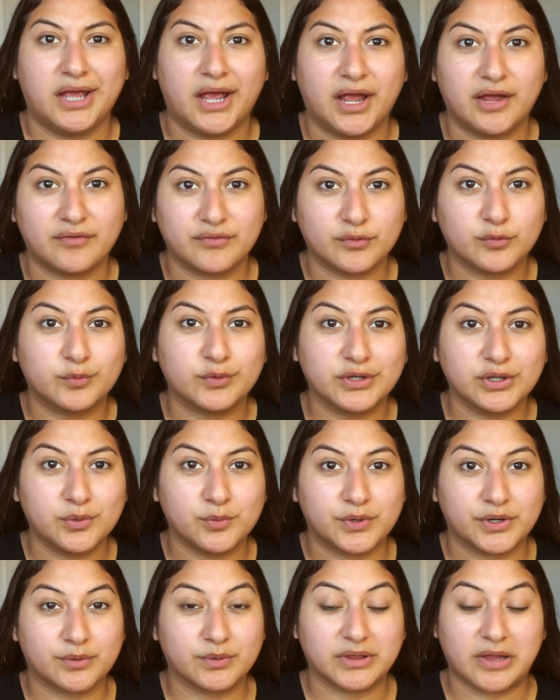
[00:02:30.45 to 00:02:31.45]
I feel really
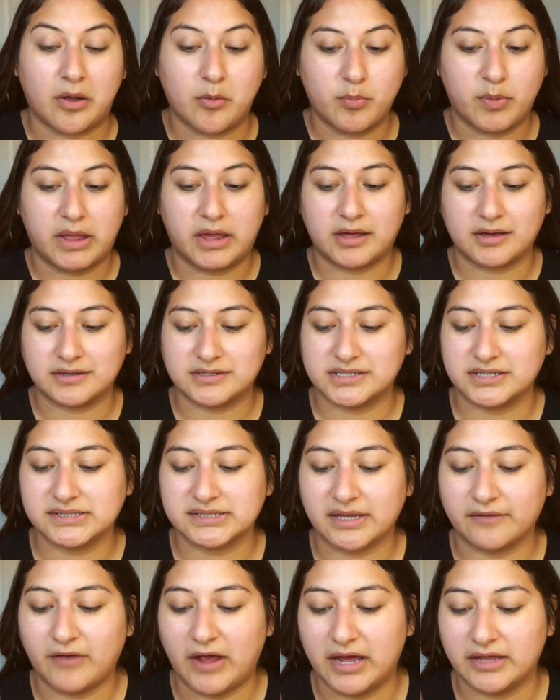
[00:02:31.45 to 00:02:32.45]
weird without bangs since
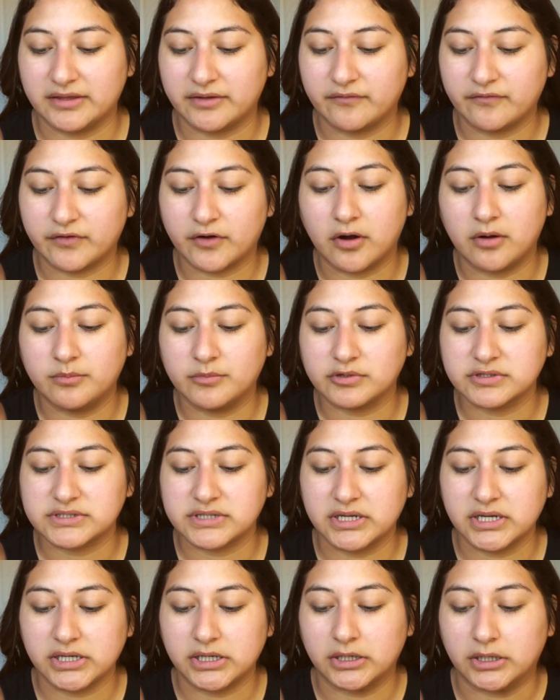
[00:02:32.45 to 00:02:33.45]
I've had them for almost
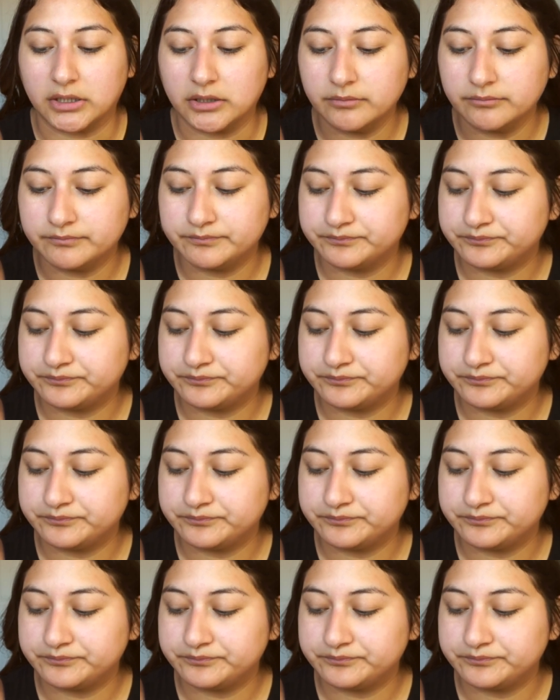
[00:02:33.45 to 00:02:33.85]
a year.